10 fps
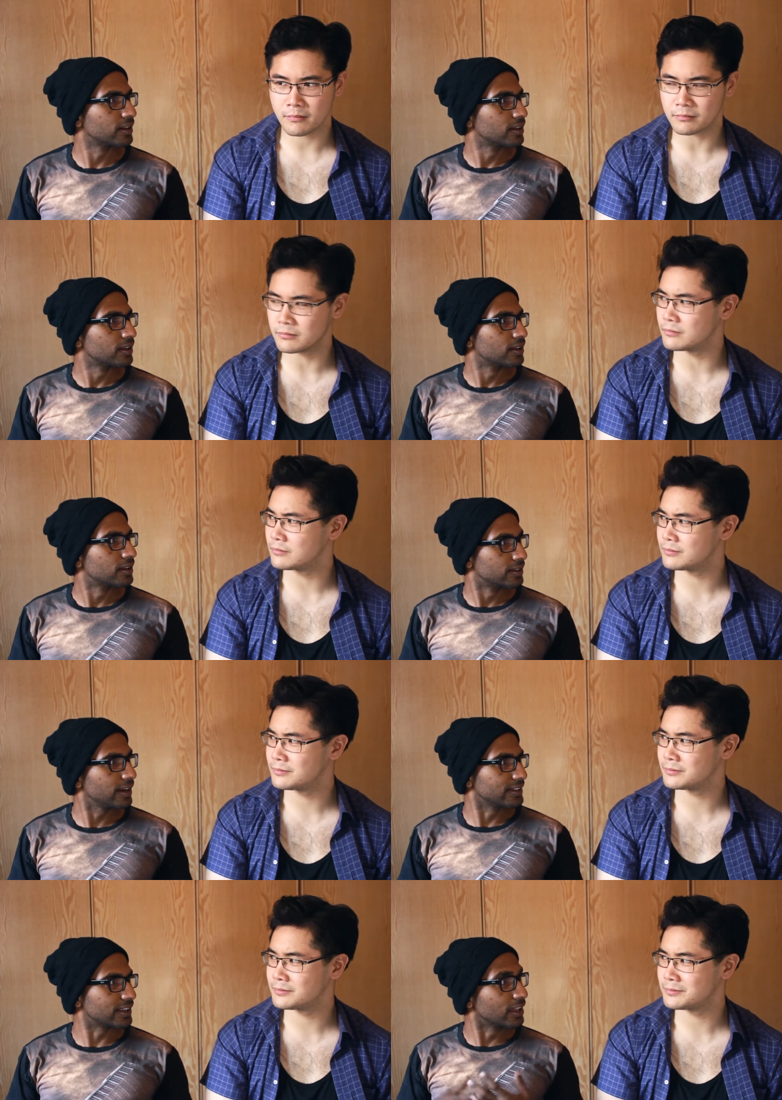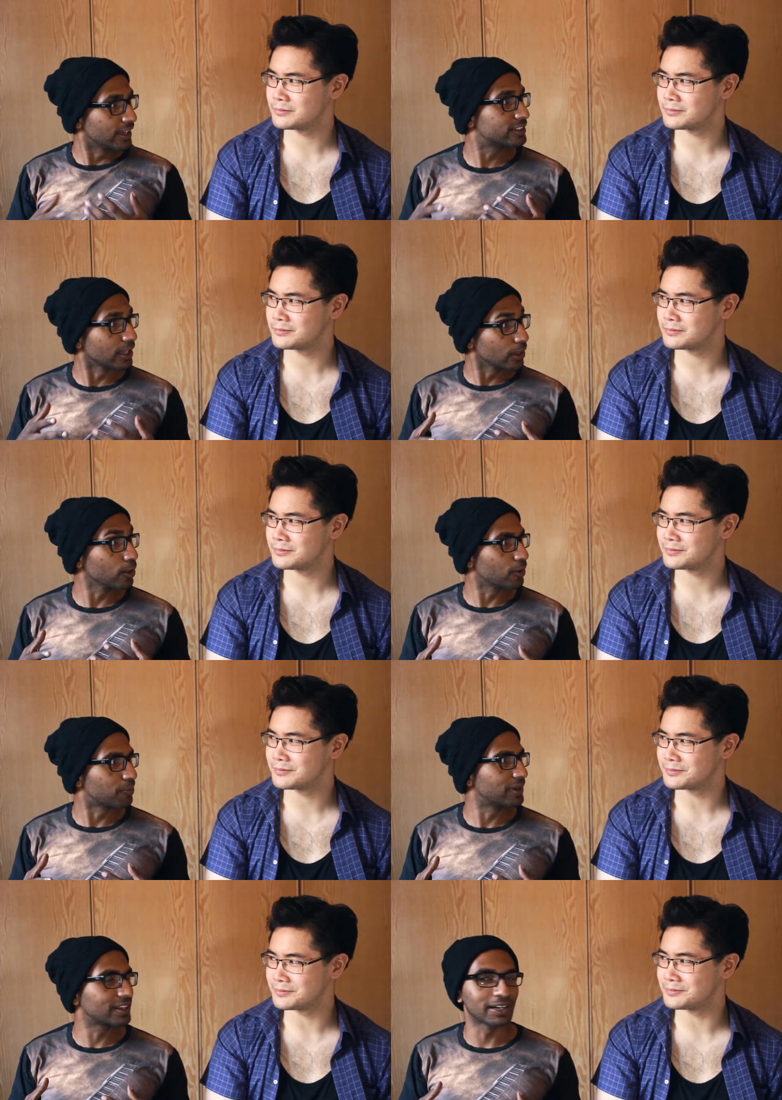Speaker 1: Hmm. Yeah, it's he's a lot
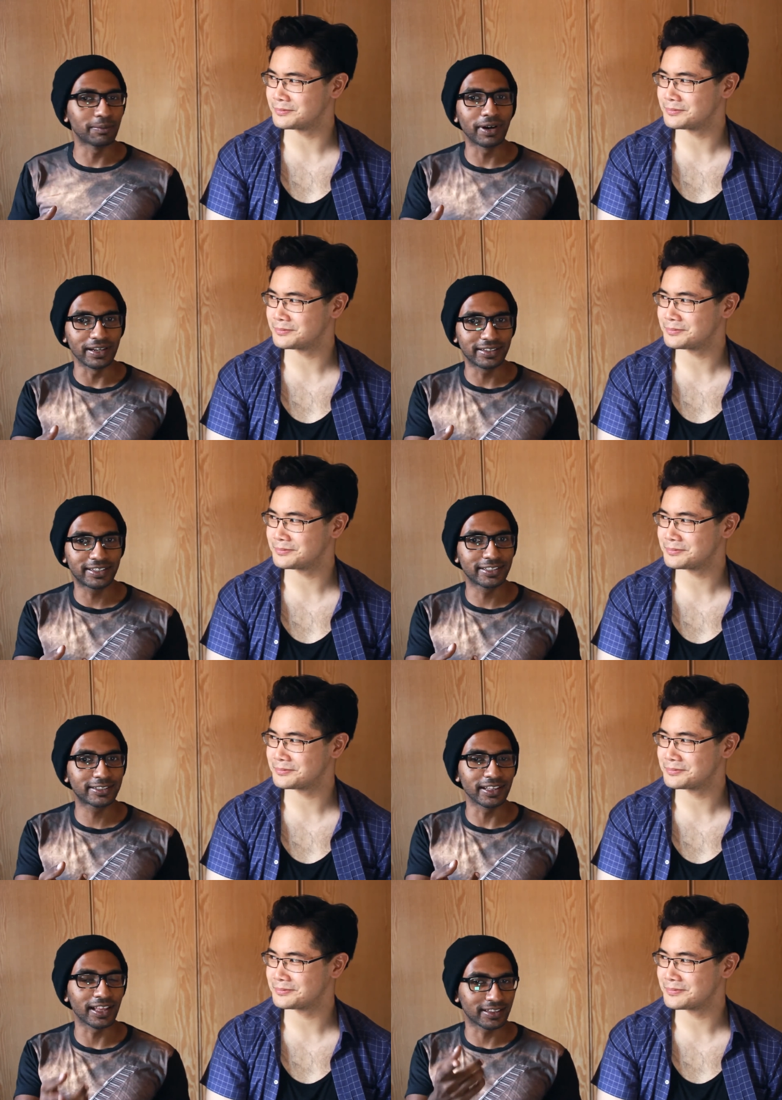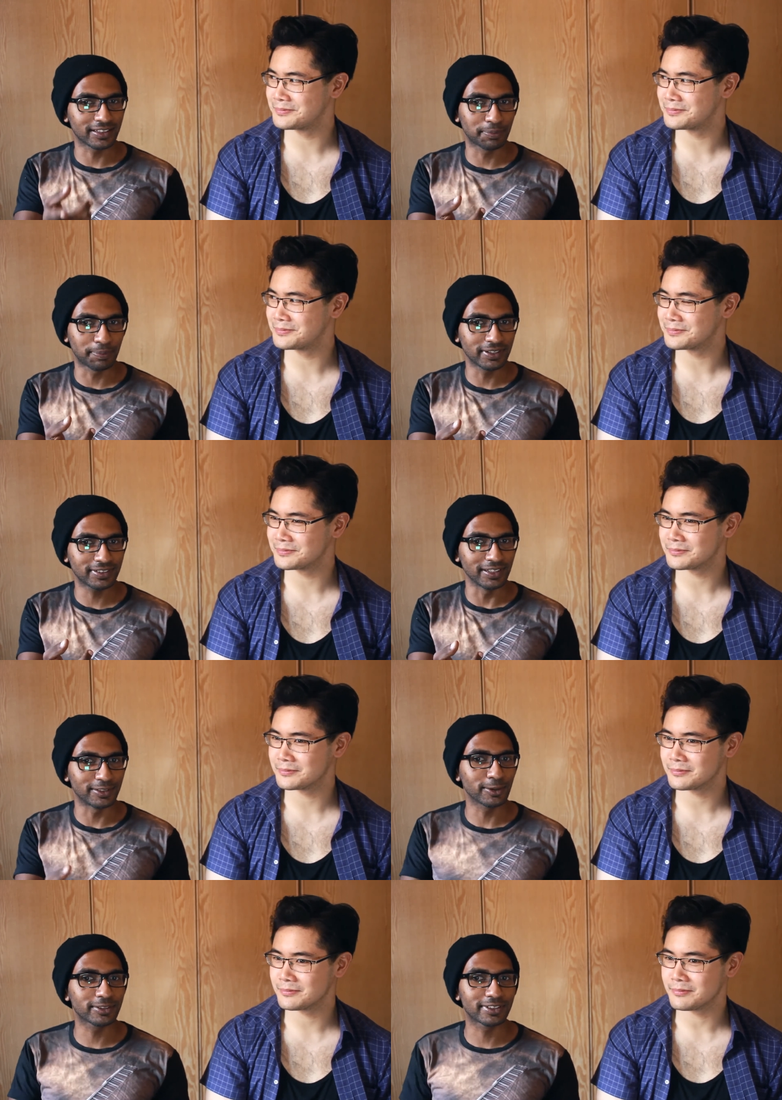bigger, hmm. but she's like this person is
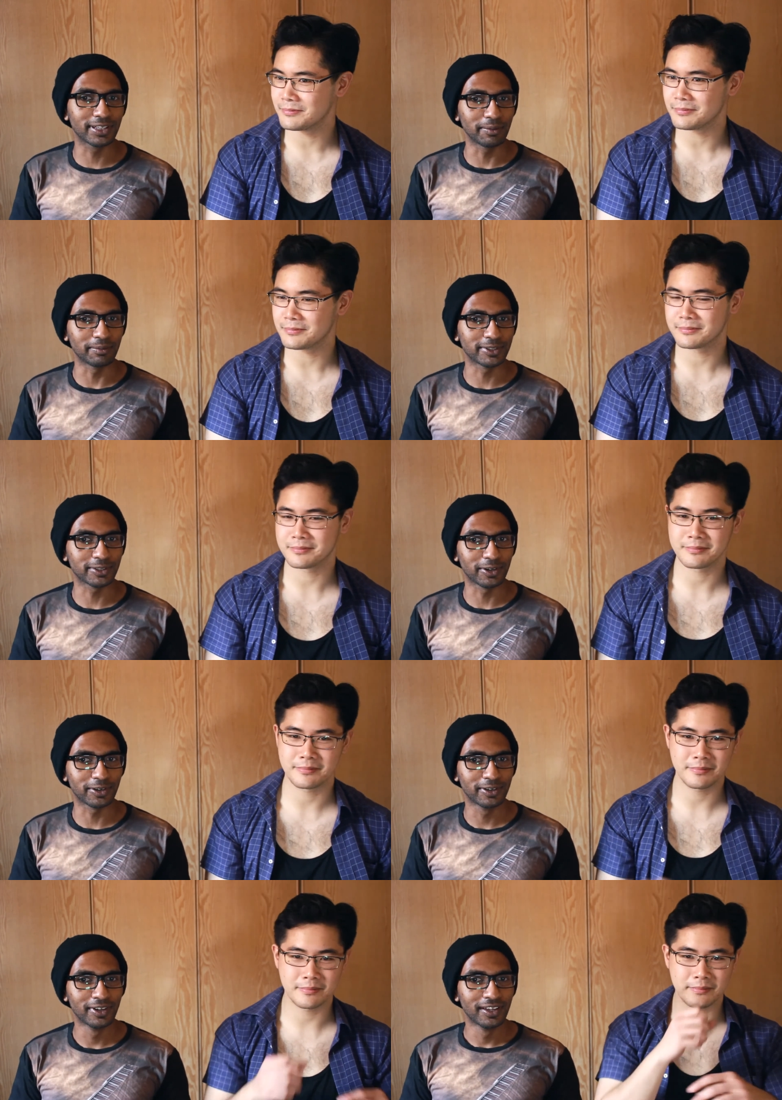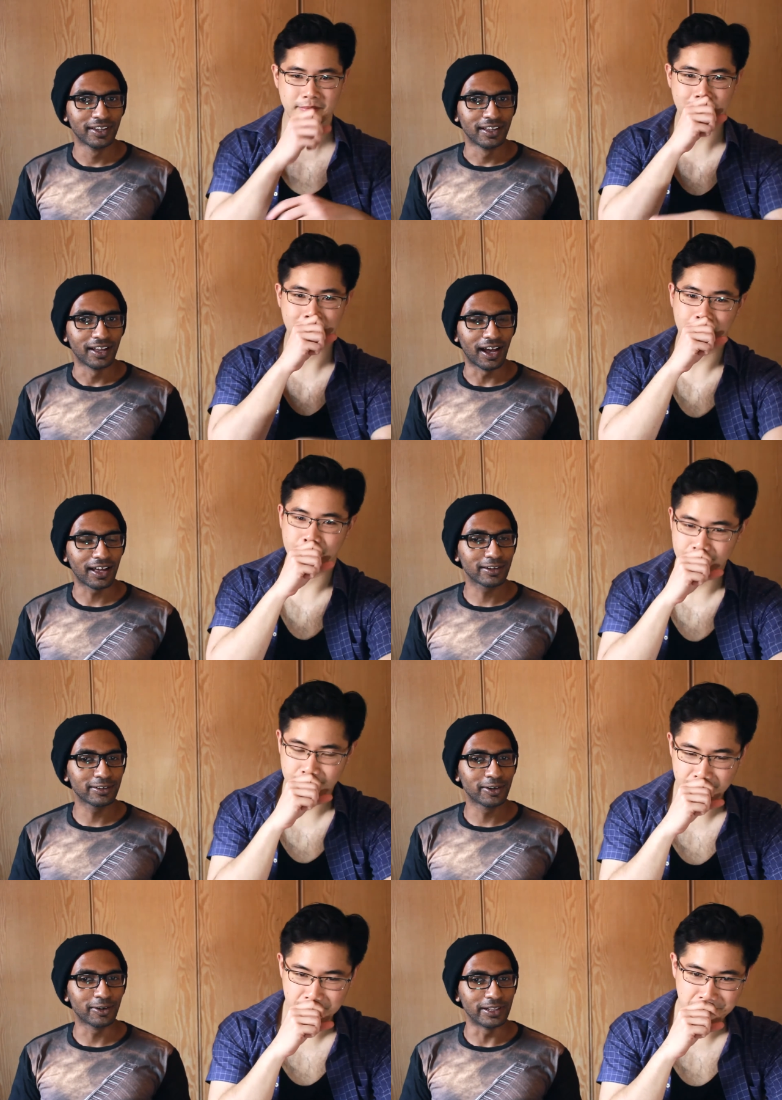so slim. So
Speaker 2: I don't
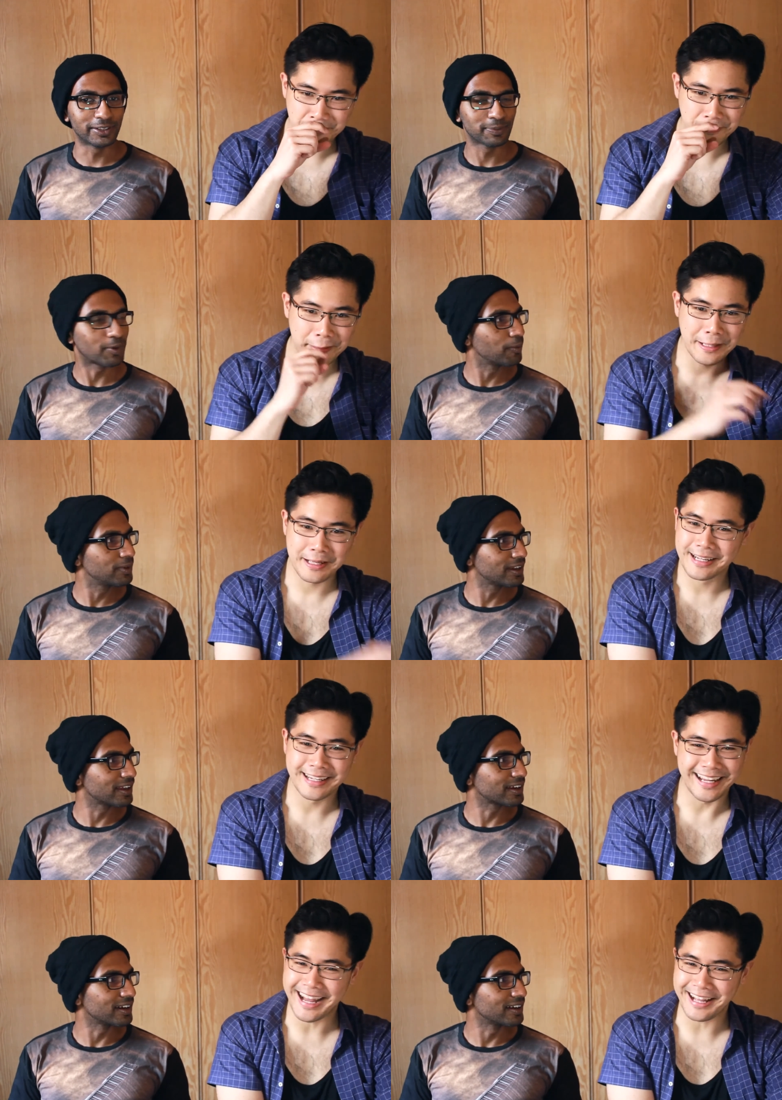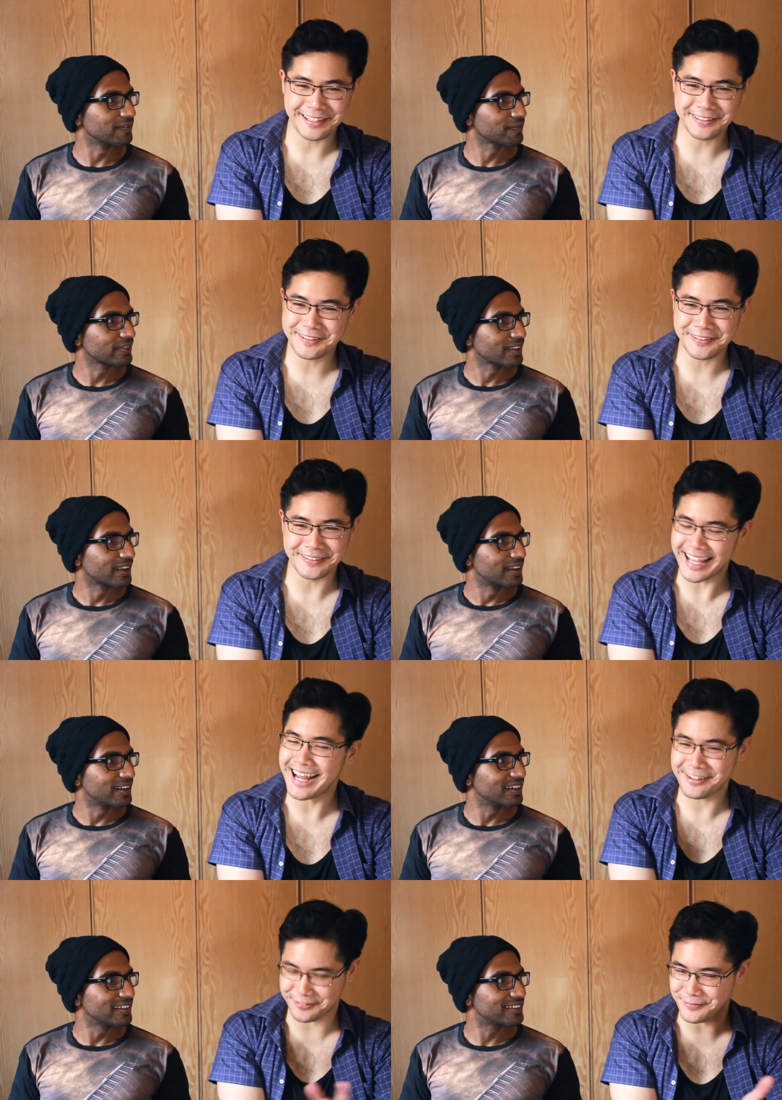know. It's probably like I don't know.
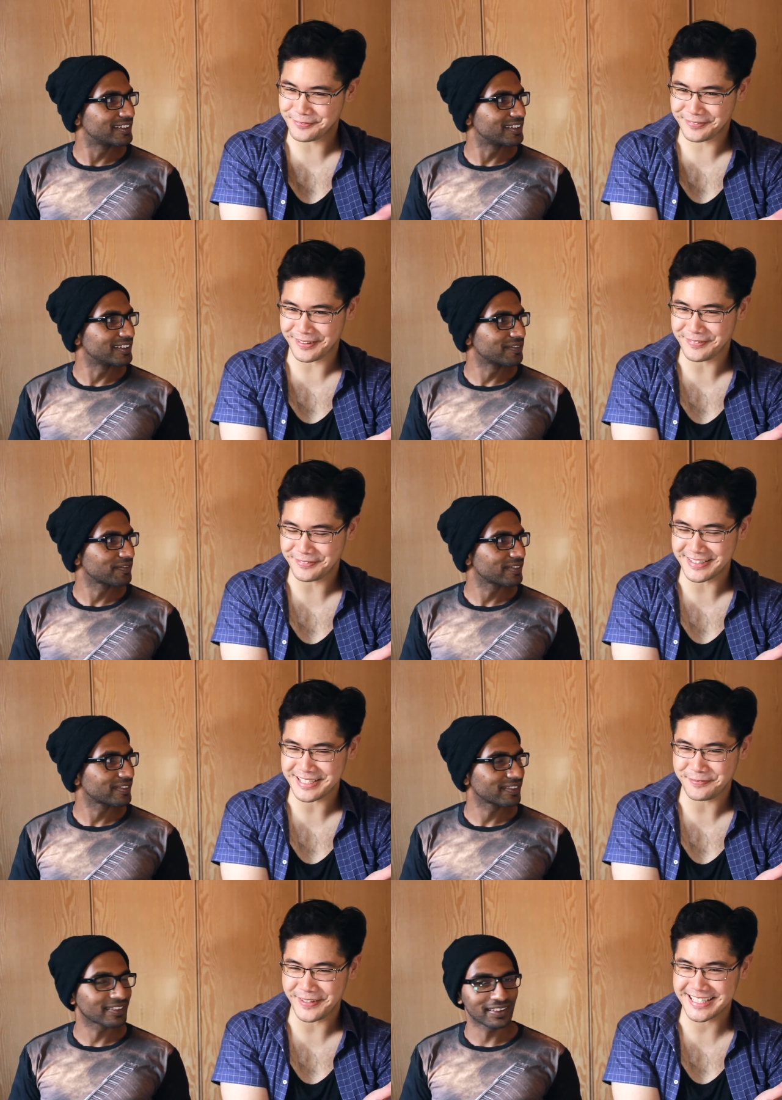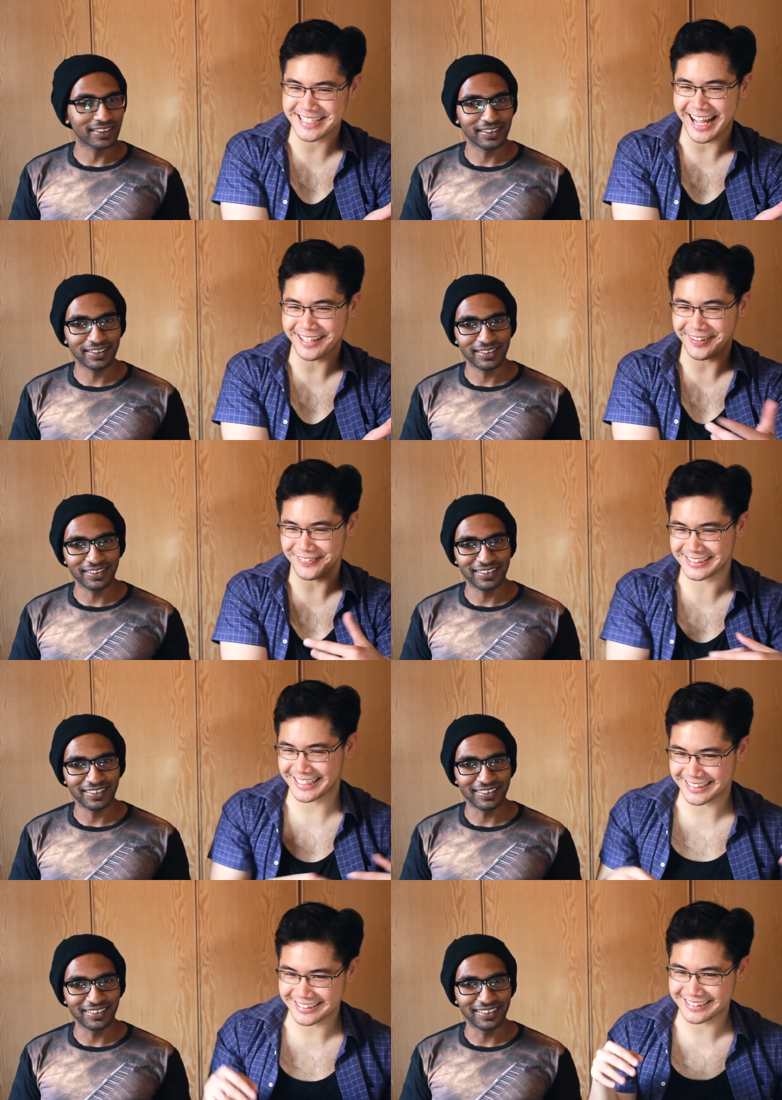Yeah, from it, from the first impression, I thought it was
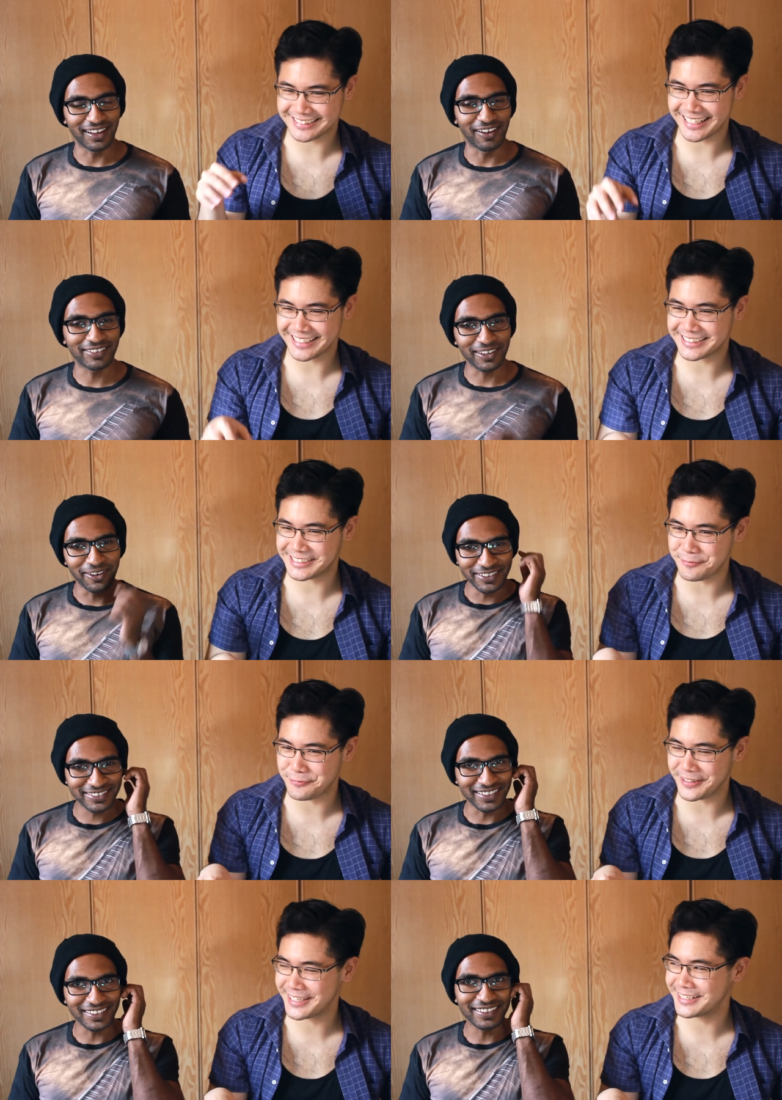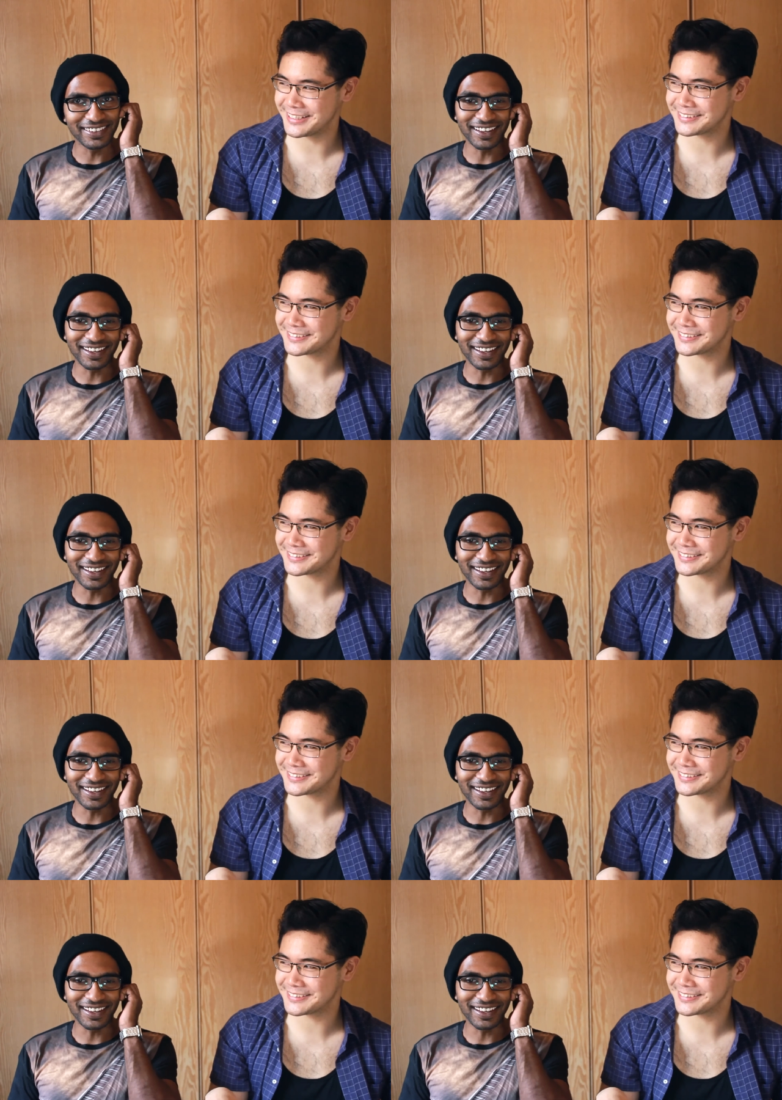like it's like this slim figure.